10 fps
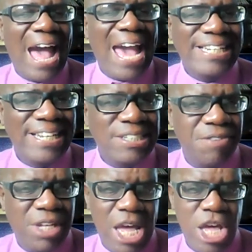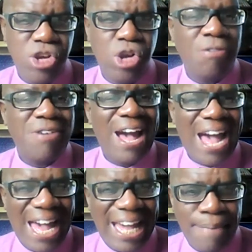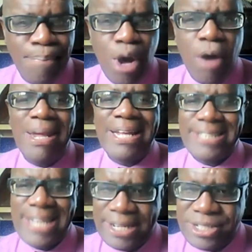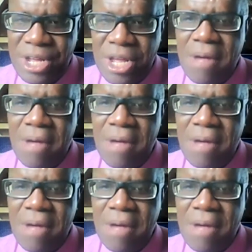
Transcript: identification of high public debt